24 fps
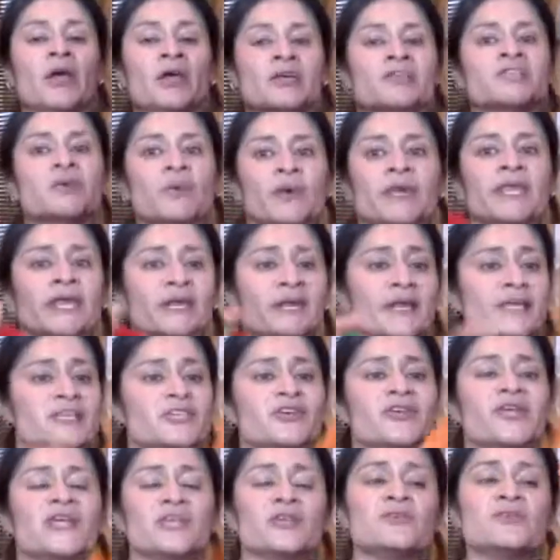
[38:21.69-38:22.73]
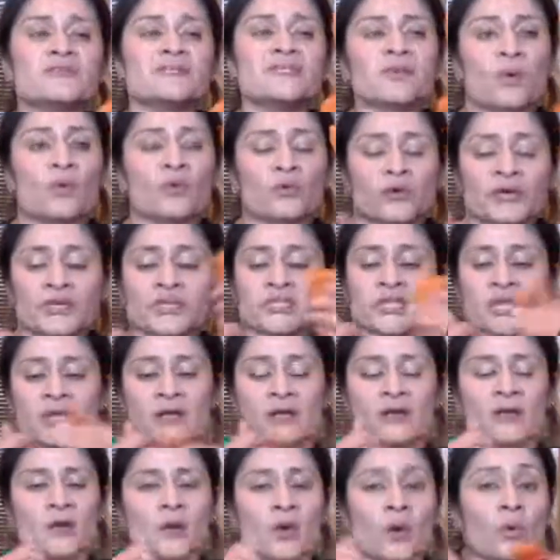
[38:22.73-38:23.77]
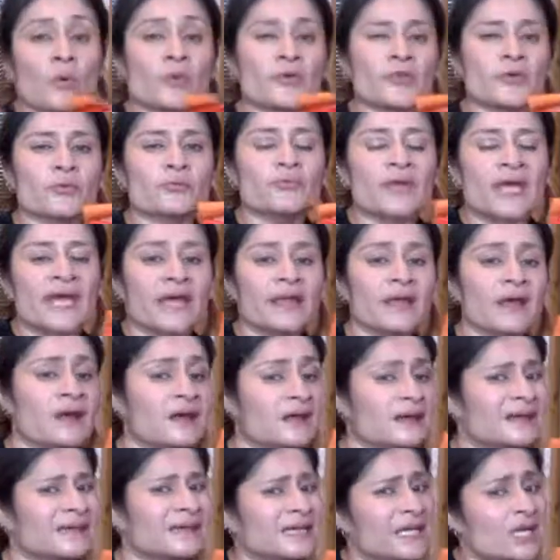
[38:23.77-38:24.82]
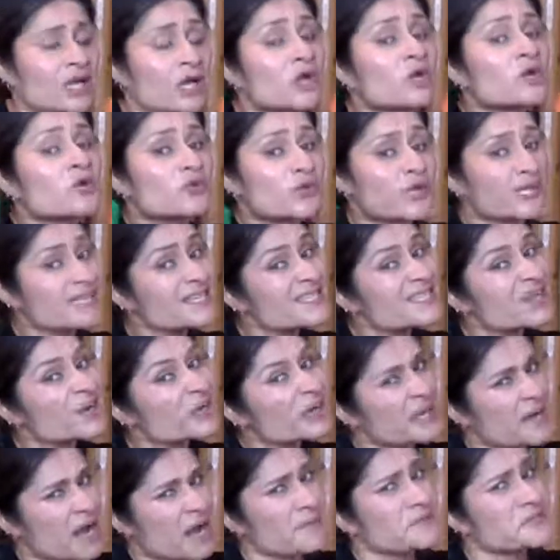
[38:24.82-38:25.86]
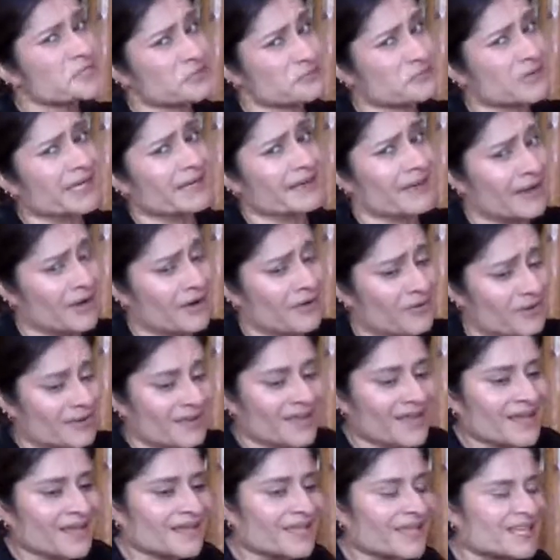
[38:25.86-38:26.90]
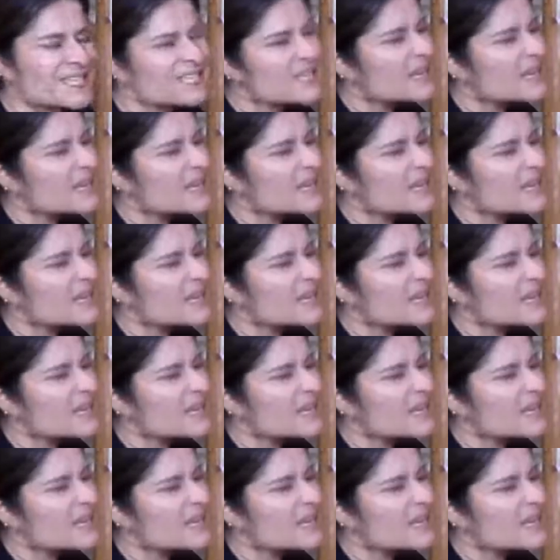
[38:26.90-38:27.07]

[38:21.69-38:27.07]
So again, guys, you can use the orange or the red. Green is a great option right now, okay?